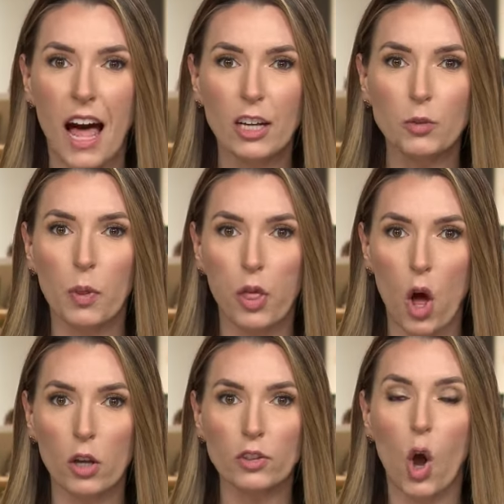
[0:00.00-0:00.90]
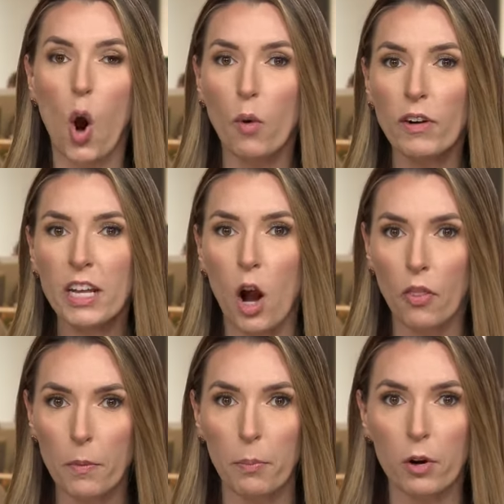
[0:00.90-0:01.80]
clash with laws already
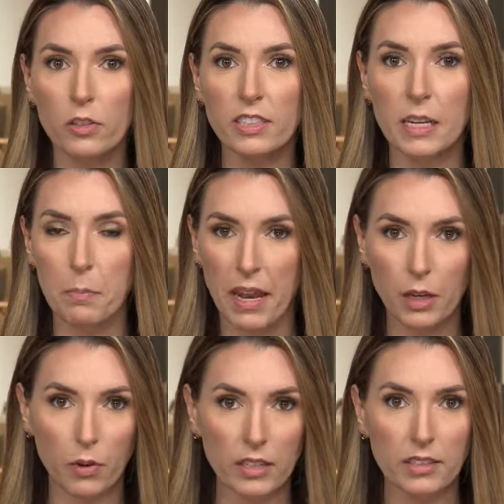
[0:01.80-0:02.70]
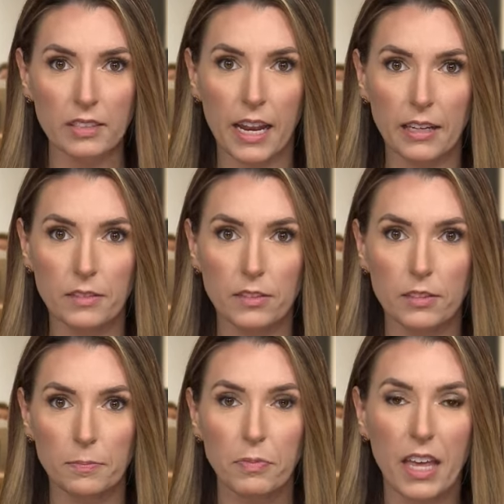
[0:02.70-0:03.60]
on the books in many red
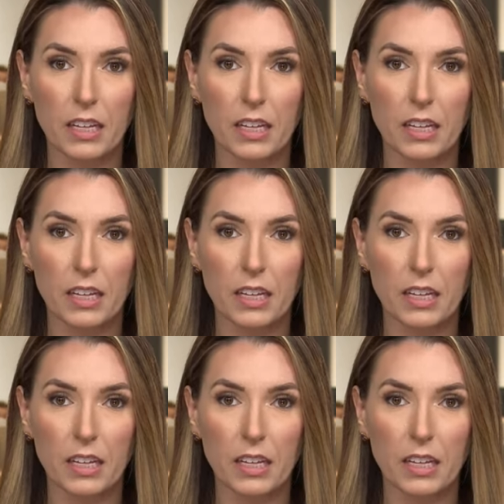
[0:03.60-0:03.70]
states.